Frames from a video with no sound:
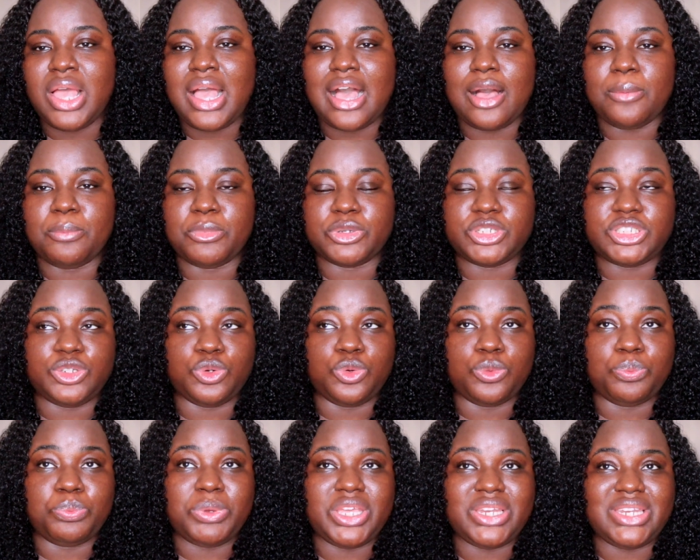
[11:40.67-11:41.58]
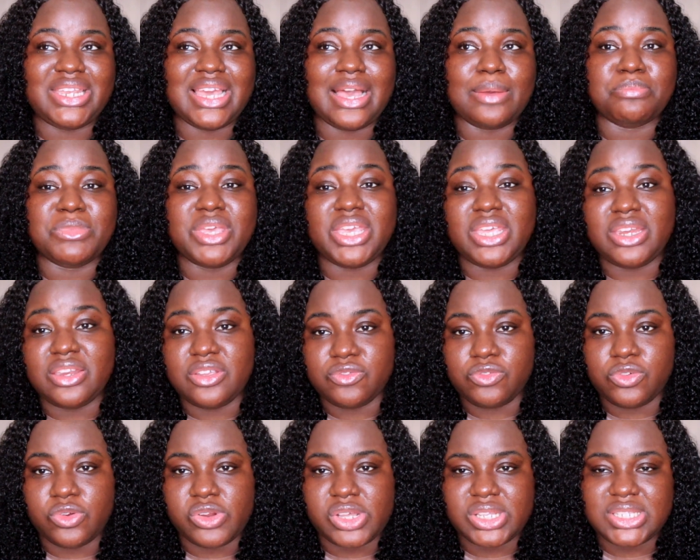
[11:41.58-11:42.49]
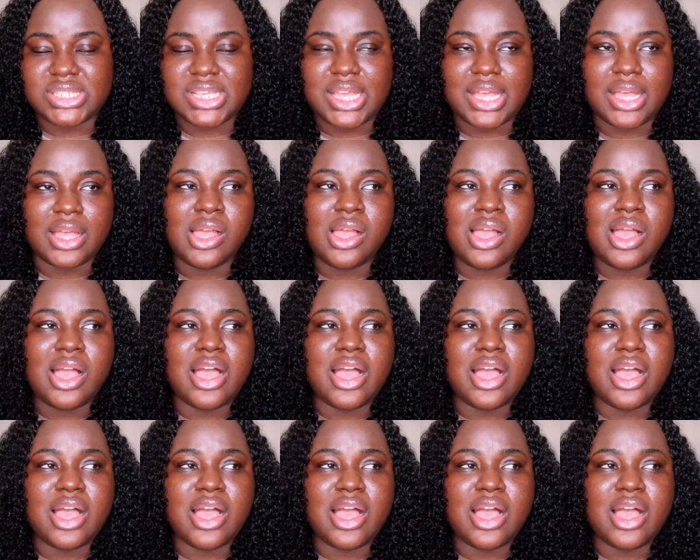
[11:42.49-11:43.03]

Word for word: how much they will pay their main influencer.